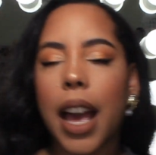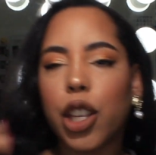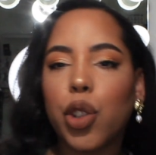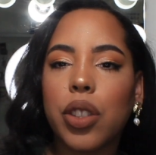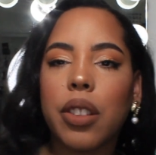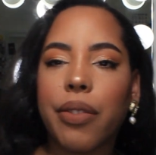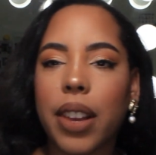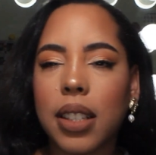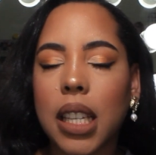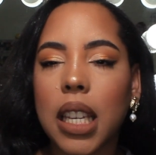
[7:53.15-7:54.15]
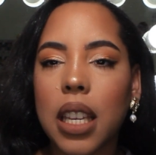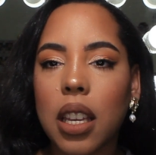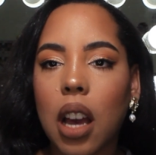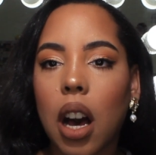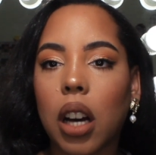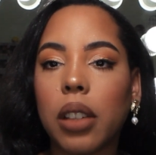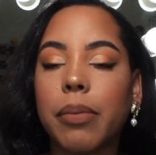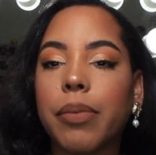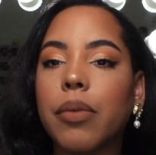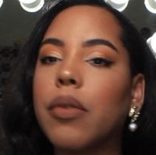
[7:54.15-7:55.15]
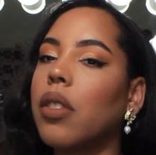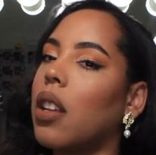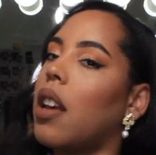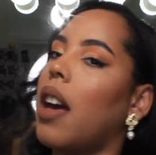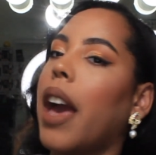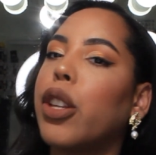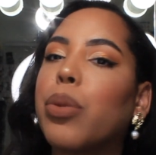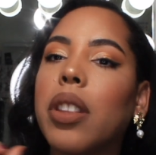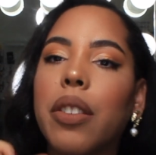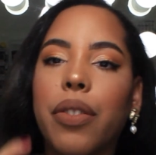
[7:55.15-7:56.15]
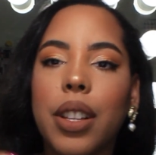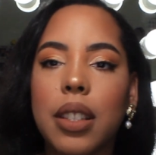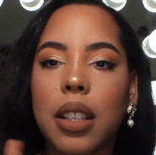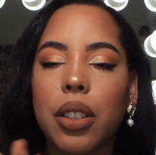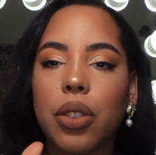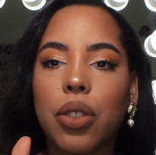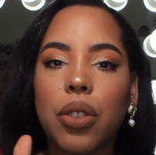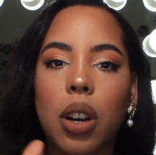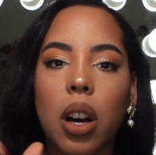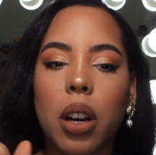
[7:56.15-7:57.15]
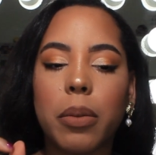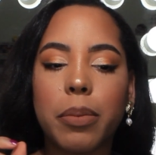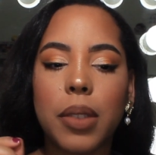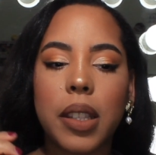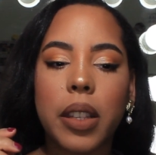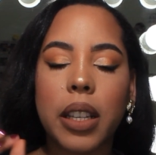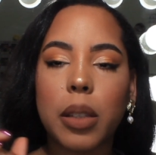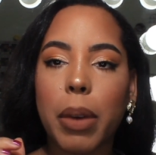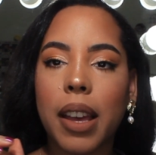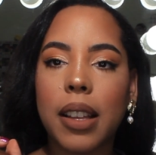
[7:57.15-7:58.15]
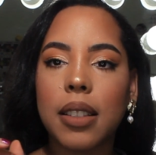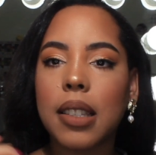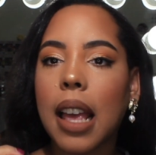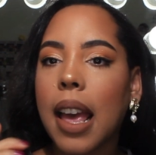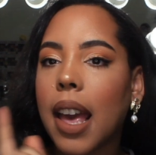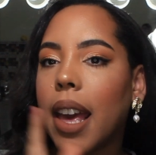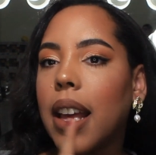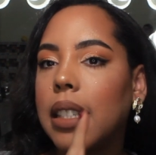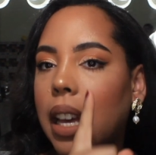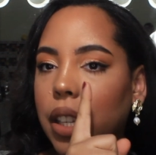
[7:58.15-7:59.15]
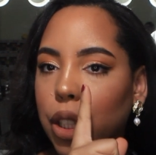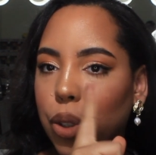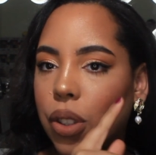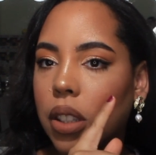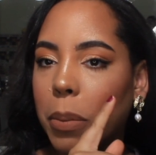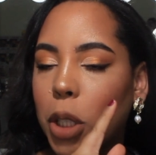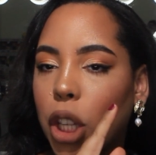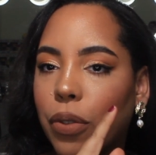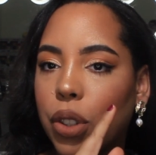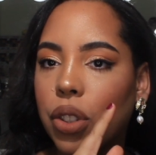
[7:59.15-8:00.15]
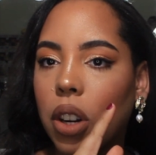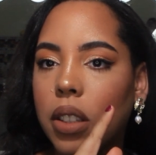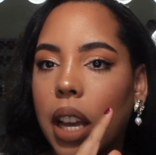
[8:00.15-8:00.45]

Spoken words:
I used the Fenty I used one of the Fenty little 6 pans, and I used some of Jeffree Star's